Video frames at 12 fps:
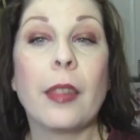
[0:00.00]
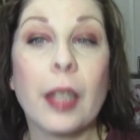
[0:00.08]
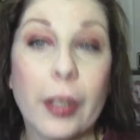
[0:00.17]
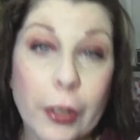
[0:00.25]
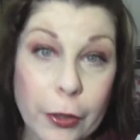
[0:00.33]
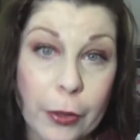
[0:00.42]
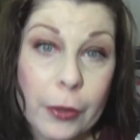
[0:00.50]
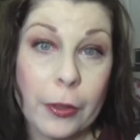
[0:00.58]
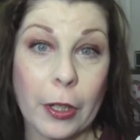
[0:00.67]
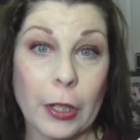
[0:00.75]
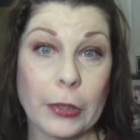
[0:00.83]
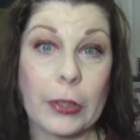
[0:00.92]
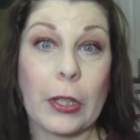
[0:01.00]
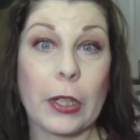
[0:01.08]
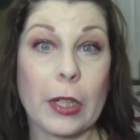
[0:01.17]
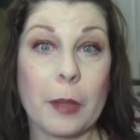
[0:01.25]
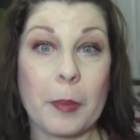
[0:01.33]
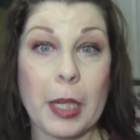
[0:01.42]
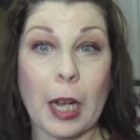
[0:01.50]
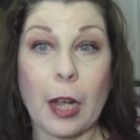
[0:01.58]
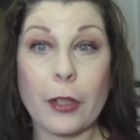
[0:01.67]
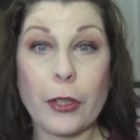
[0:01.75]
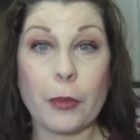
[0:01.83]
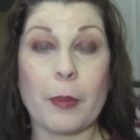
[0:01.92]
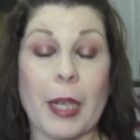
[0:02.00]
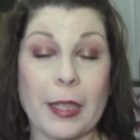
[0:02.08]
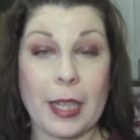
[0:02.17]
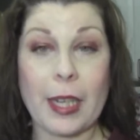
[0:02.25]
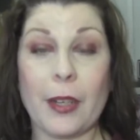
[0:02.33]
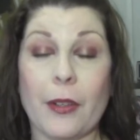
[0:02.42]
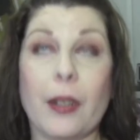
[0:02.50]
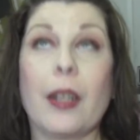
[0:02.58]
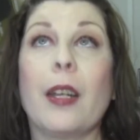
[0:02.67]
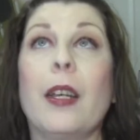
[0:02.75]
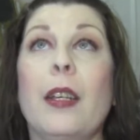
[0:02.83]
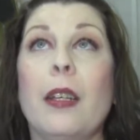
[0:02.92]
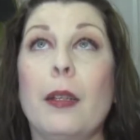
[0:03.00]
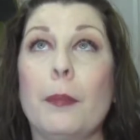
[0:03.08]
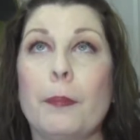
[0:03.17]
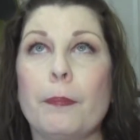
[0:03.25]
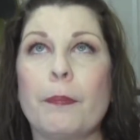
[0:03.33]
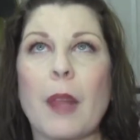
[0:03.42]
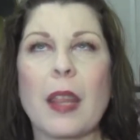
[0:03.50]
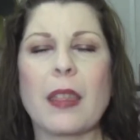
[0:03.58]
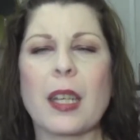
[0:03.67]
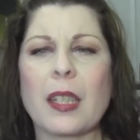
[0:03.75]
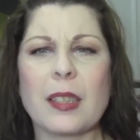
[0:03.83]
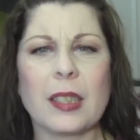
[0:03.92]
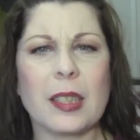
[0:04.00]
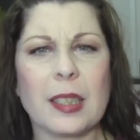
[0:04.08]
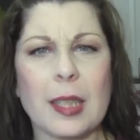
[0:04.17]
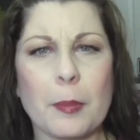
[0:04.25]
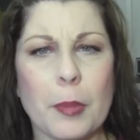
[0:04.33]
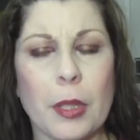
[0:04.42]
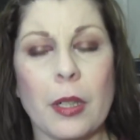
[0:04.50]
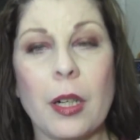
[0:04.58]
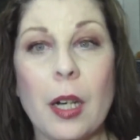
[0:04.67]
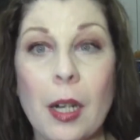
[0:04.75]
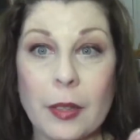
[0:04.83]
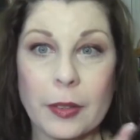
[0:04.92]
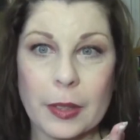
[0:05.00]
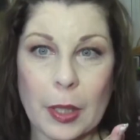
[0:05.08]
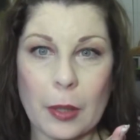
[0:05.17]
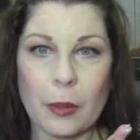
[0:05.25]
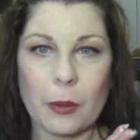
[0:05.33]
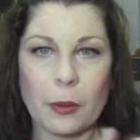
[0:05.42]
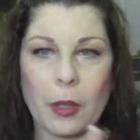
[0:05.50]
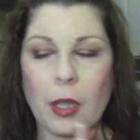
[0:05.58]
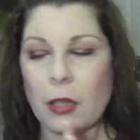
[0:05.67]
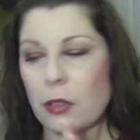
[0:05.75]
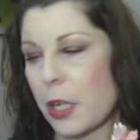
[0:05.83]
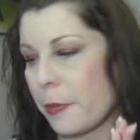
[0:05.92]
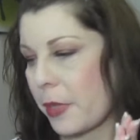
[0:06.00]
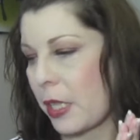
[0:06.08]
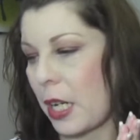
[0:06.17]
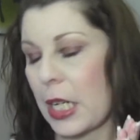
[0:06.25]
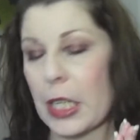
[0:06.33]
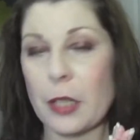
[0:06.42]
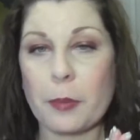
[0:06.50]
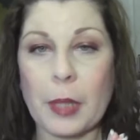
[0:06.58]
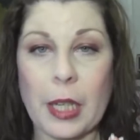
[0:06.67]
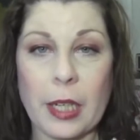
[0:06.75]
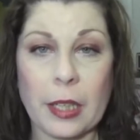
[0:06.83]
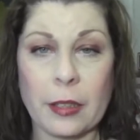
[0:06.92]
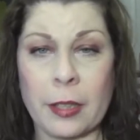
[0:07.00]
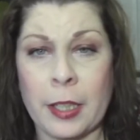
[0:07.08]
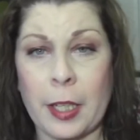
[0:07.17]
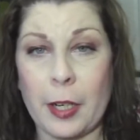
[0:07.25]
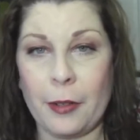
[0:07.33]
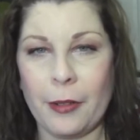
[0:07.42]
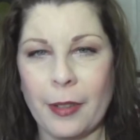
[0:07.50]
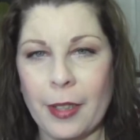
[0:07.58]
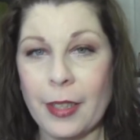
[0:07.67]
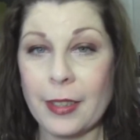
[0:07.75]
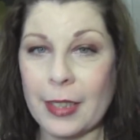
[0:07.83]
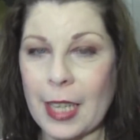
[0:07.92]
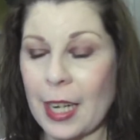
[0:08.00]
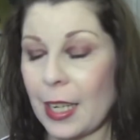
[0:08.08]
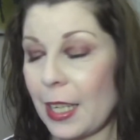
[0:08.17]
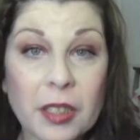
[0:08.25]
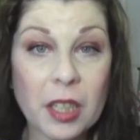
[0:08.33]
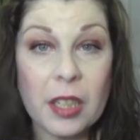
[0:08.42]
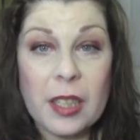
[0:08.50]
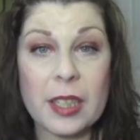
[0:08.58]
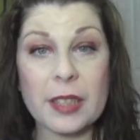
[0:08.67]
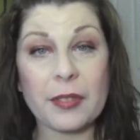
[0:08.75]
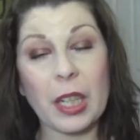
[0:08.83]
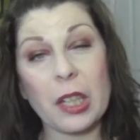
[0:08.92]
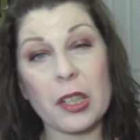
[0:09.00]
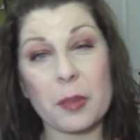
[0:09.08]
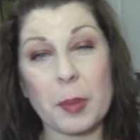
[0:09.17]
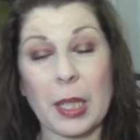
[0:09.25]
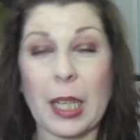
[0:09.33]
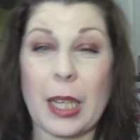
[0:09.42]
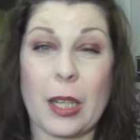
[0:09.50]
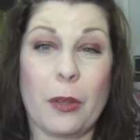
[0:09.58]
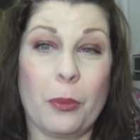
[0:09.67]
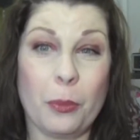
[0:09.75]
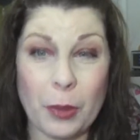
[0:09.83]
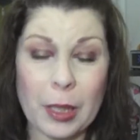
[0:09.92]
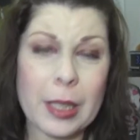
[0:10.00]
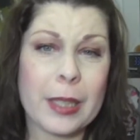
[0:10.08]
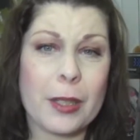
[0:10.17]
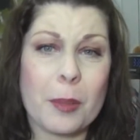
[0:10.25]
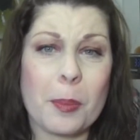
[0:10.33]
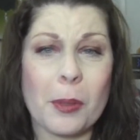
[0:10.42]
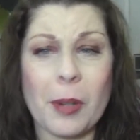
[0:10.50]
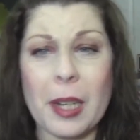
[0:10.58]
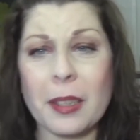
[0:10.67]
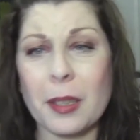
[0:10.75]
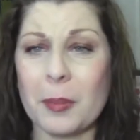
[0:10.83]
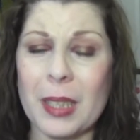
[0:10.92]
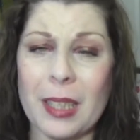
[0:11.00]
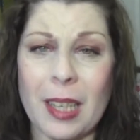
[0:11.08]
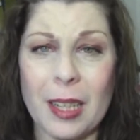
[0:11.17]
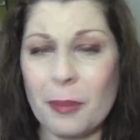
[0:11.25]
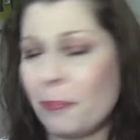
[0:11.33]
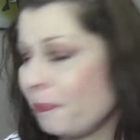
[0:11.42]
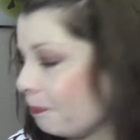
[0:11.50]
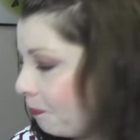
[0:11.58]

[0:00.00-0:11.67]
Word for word: the Goo Goo Dolls are coming to my town. and I think it's in December. So James and I are planning to go to that. Sorry this video has been like really super random today.